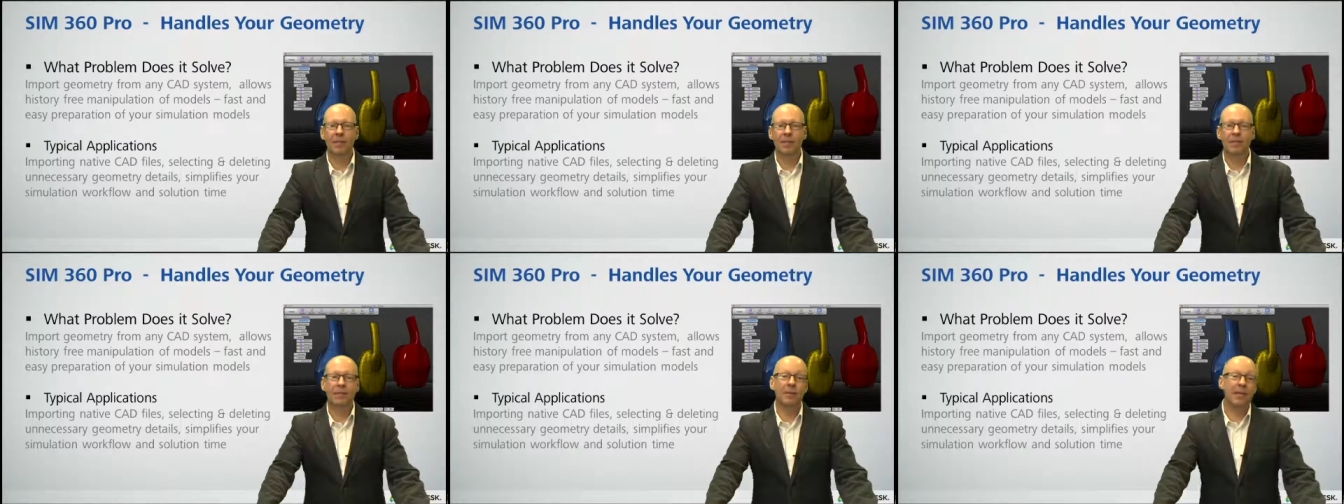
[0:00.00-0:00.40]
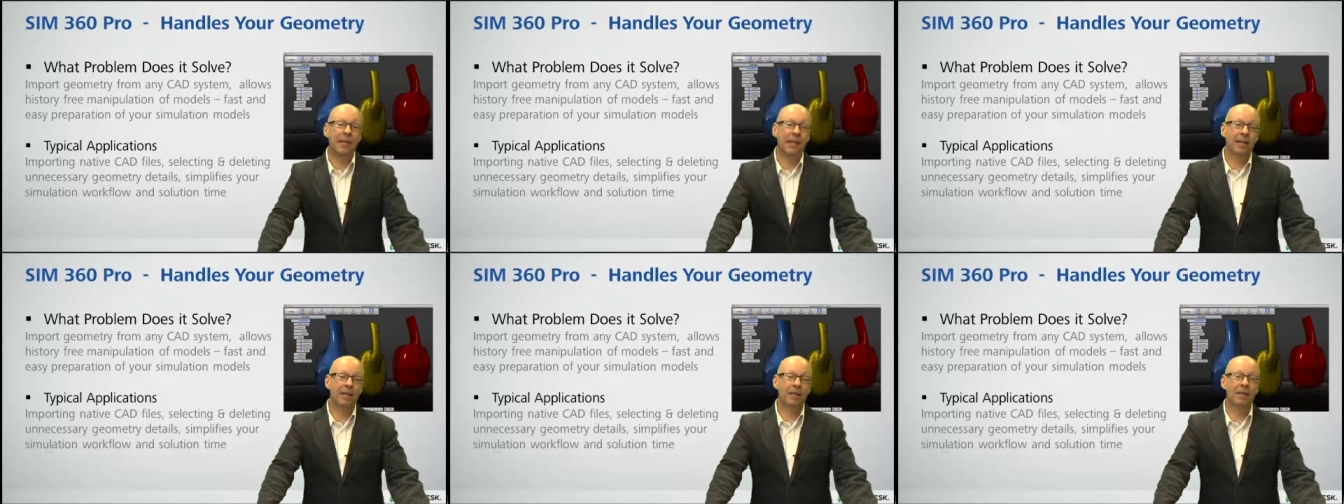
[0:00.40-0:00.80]
so it can
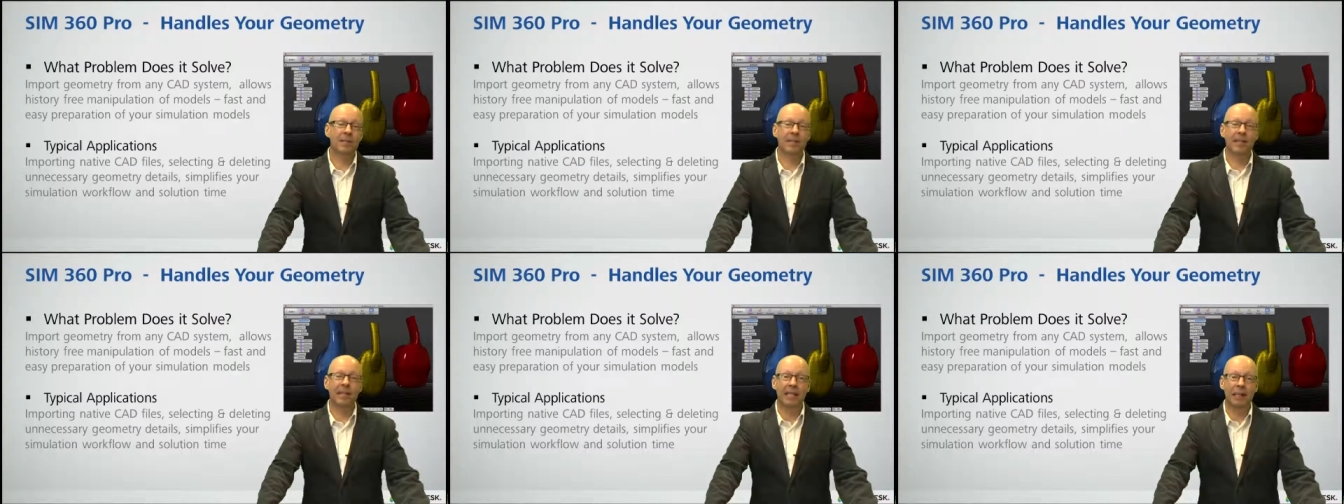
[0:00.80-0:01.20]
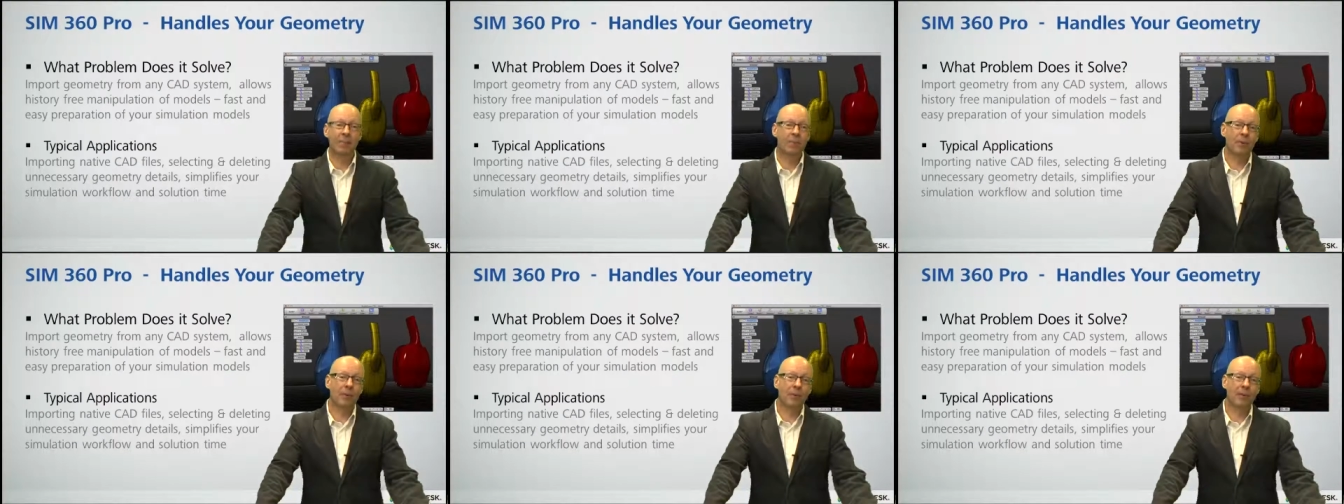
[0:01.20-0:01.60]
handle things like
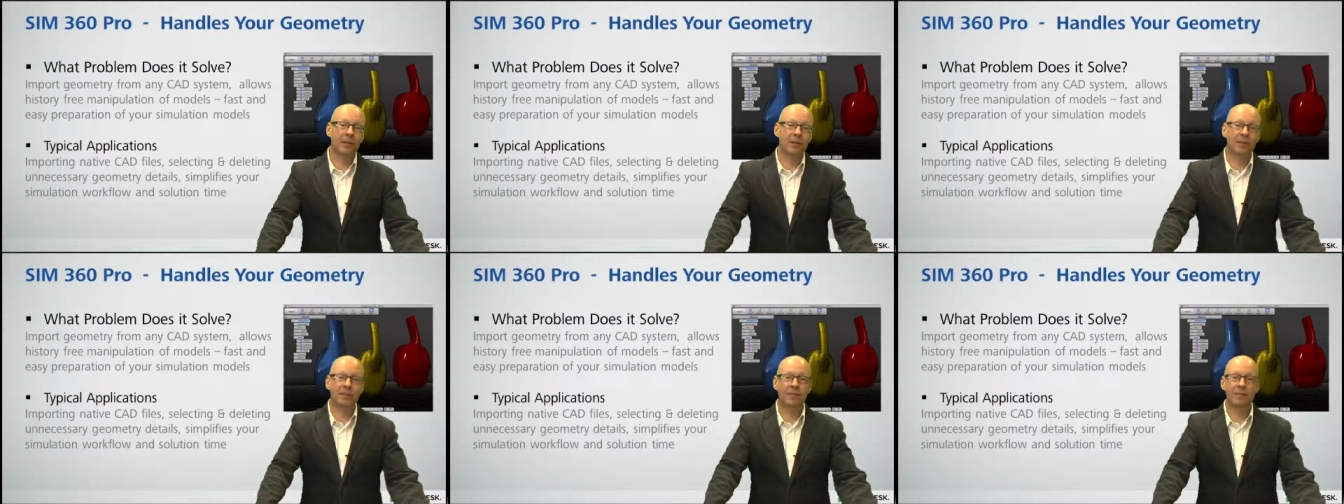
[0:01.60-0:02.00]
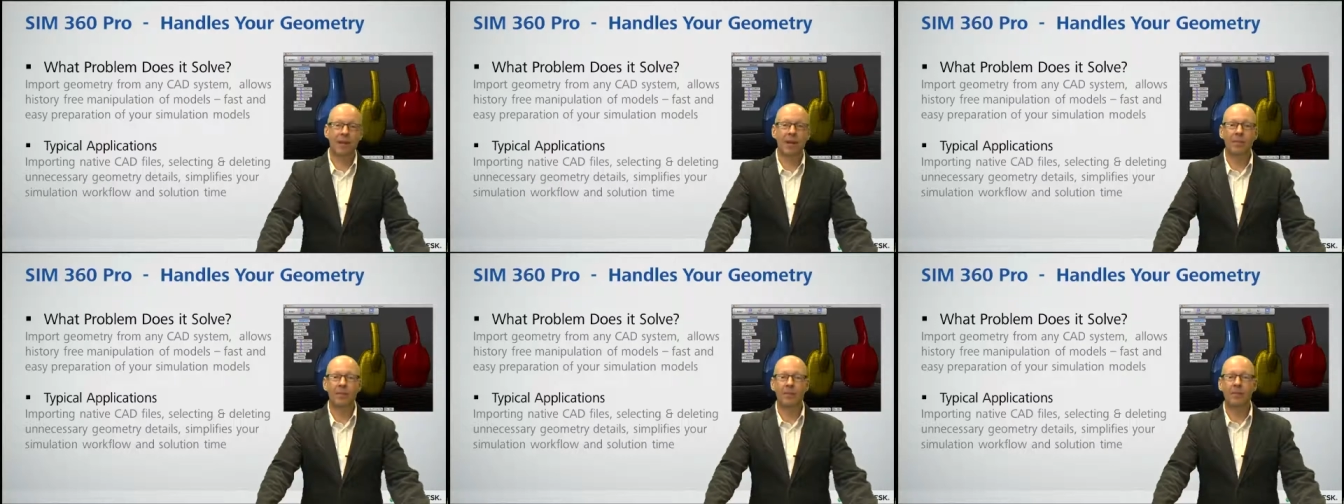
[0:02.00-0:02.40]
importing your
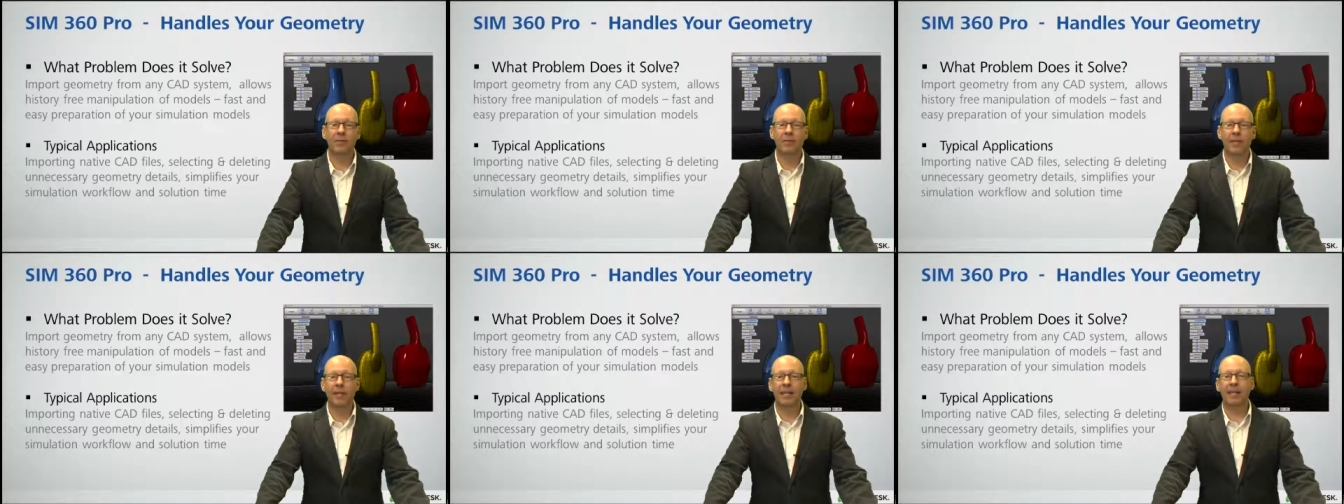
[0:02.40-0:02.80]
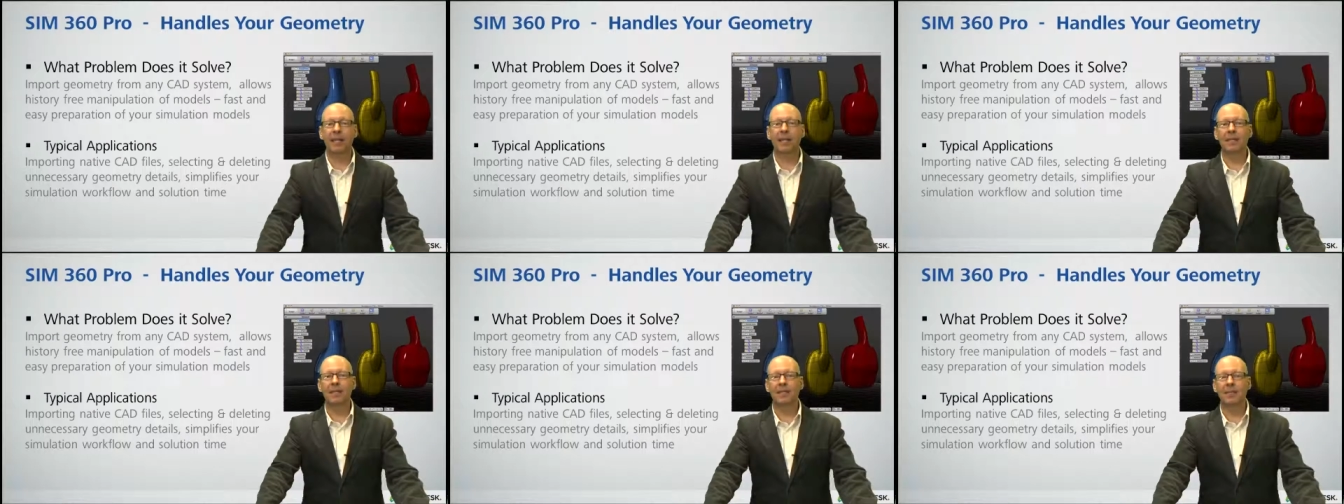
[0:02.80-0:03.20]
geometry from any
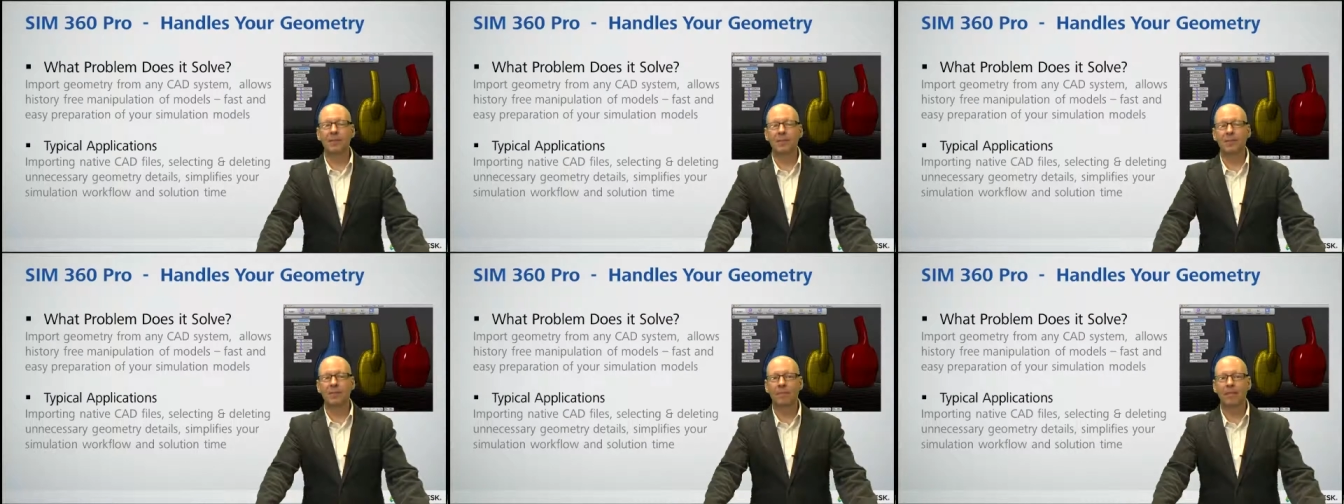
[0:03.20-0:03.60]
CAD system.